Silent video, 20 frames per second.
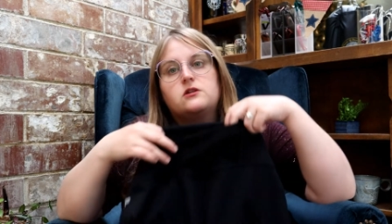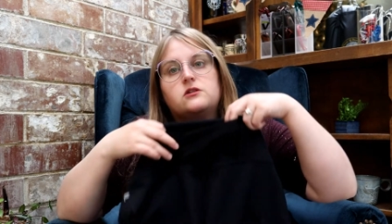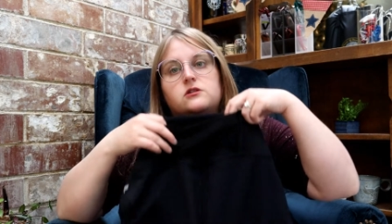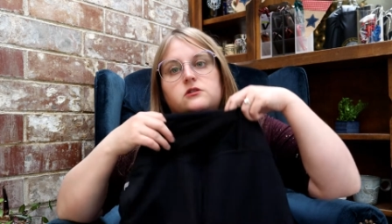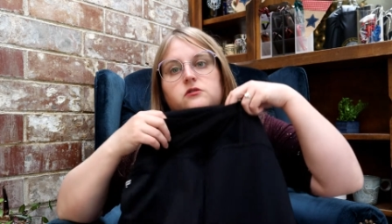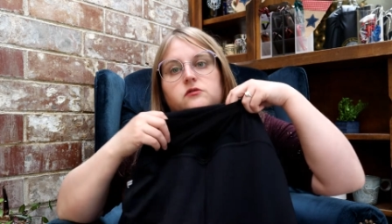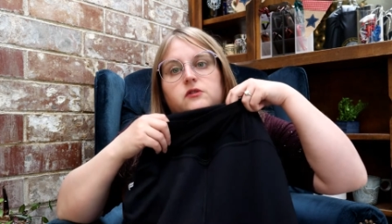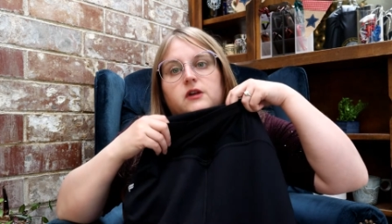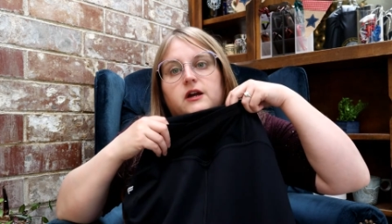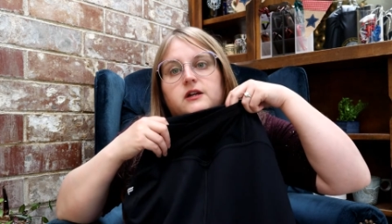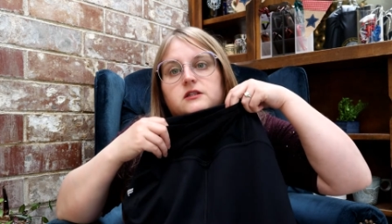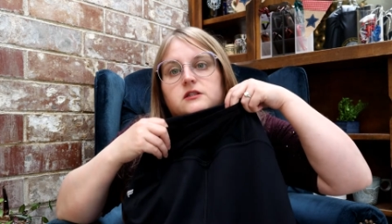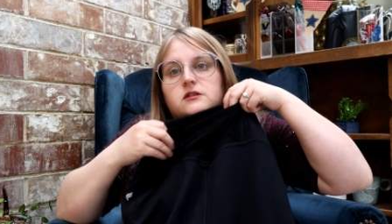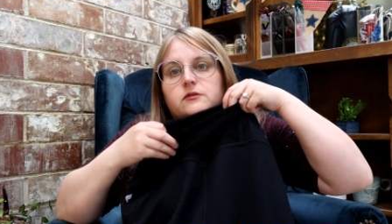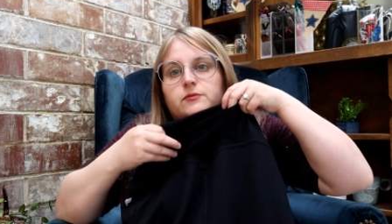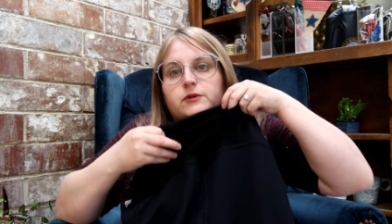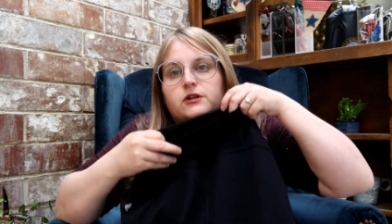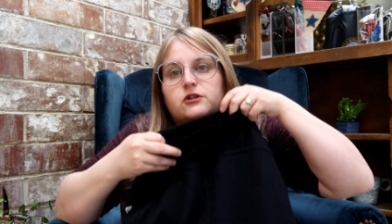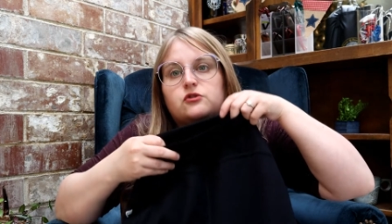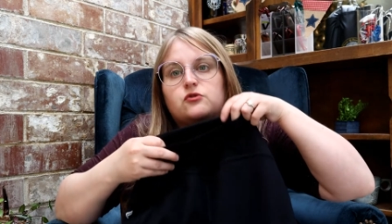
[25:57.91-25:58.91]
So that's
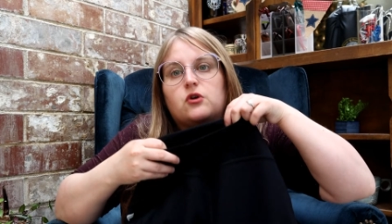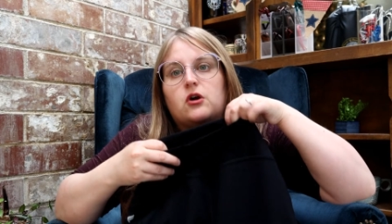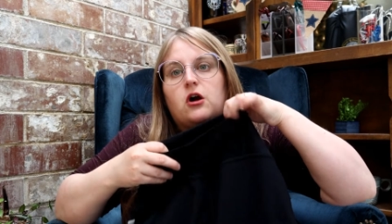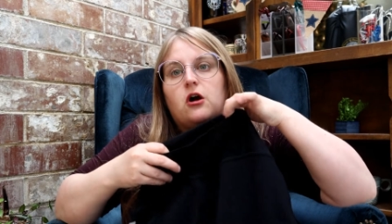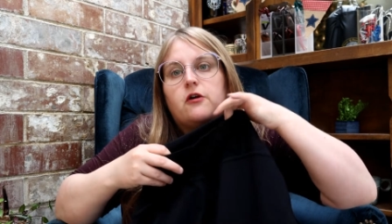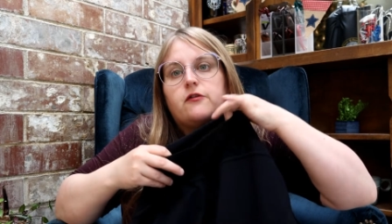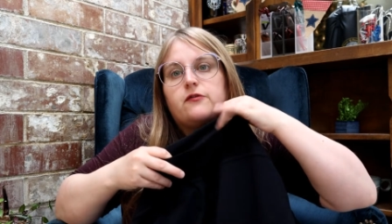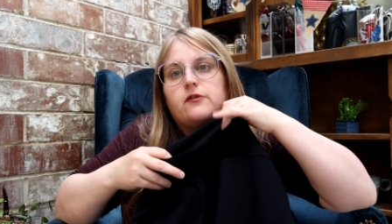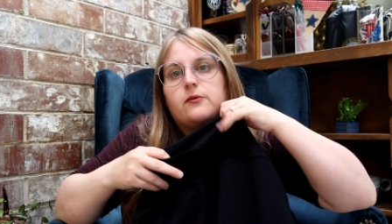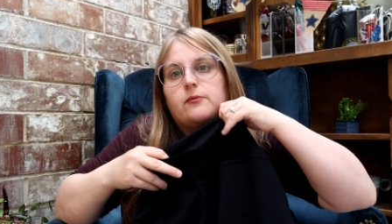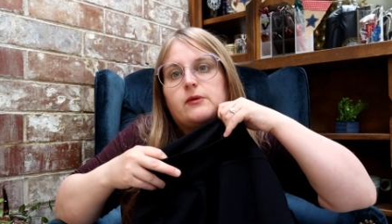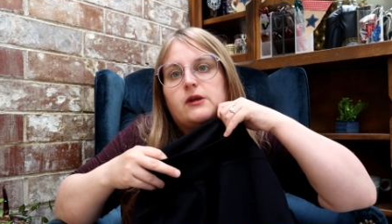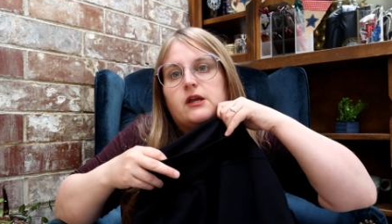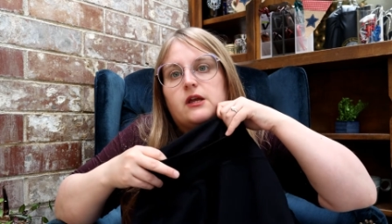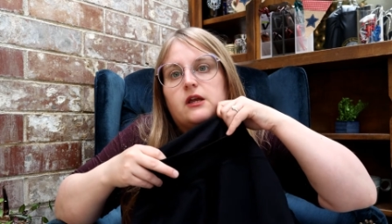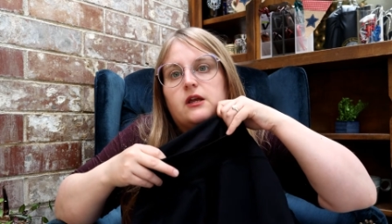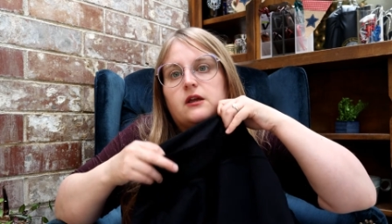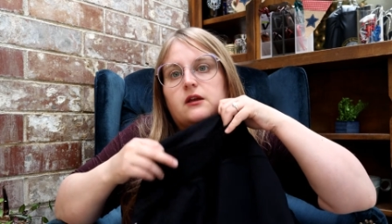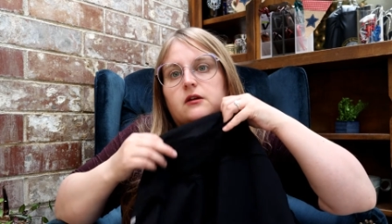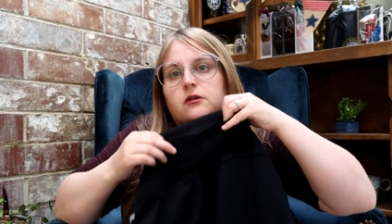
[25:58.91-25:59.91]
the big draw for
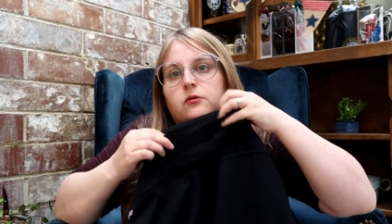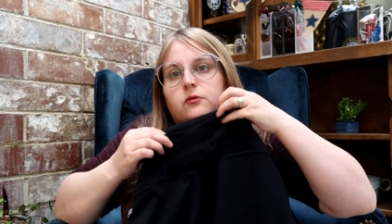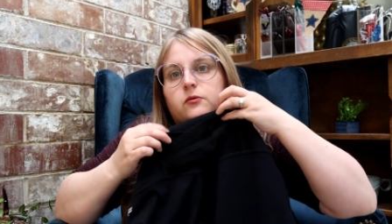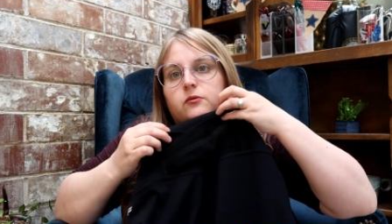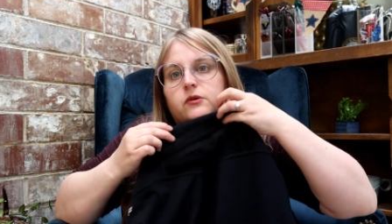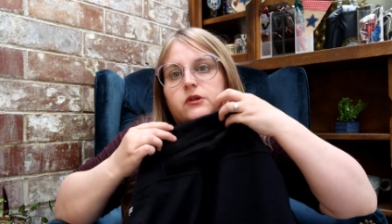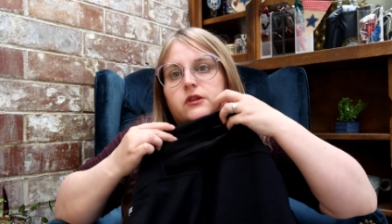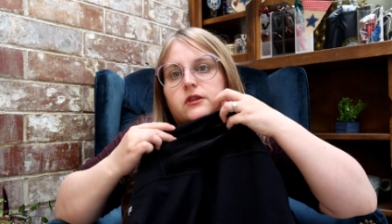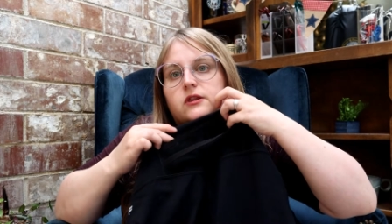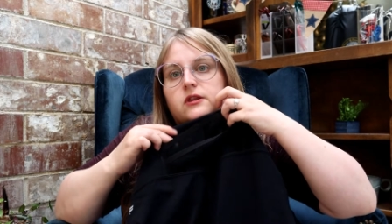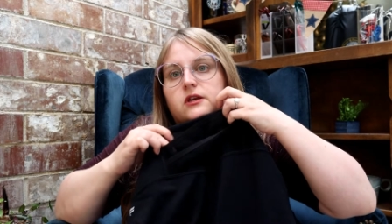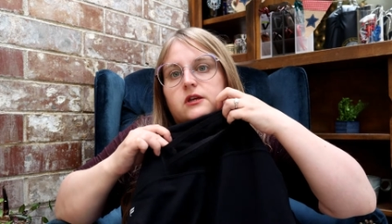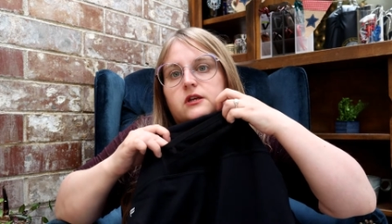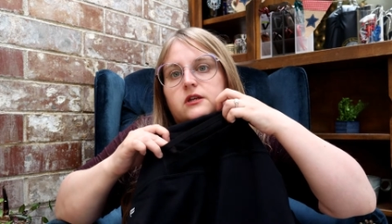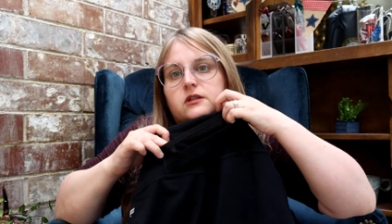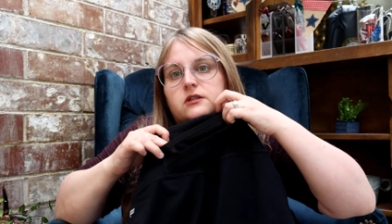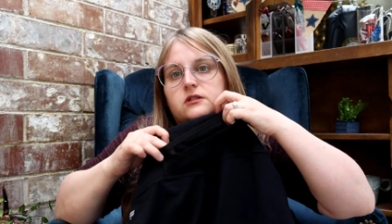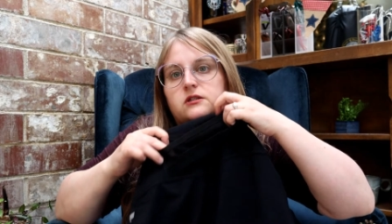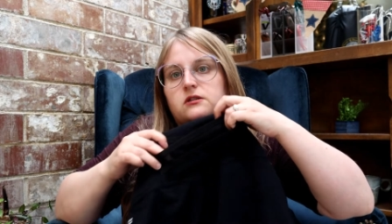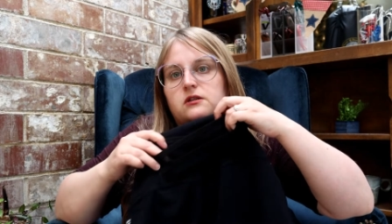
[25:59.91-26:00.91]
me with
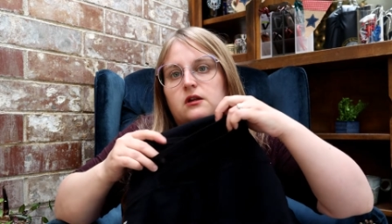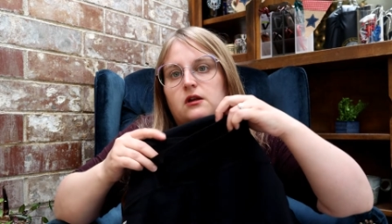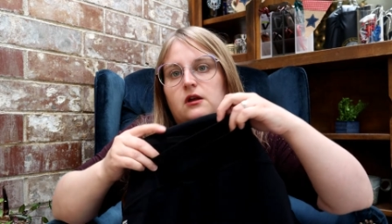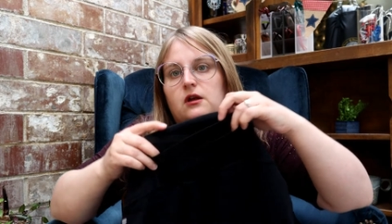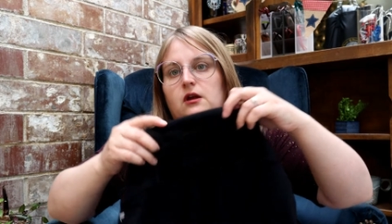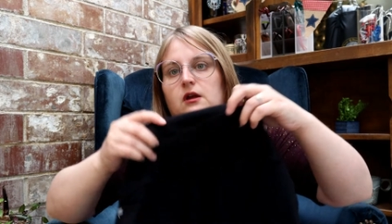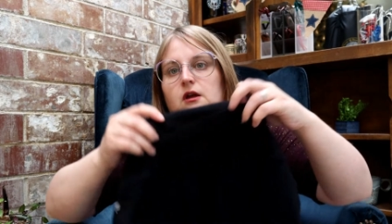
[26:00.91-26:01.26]
these.